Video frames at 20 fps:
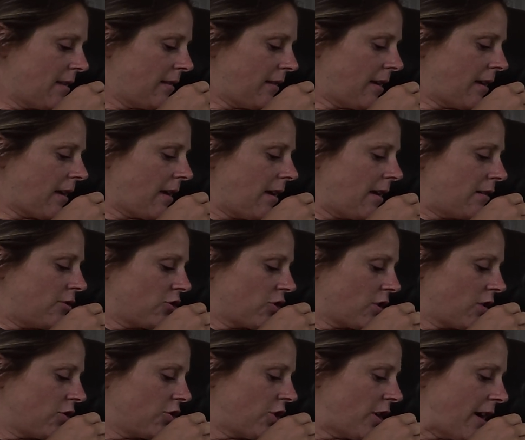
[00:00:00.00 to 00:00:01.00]
Like each
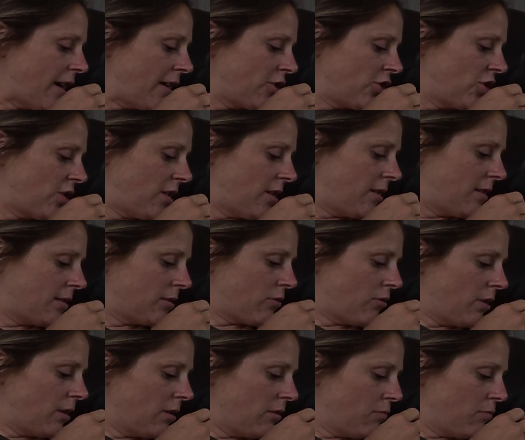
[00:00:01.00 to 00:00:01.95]
contraction is going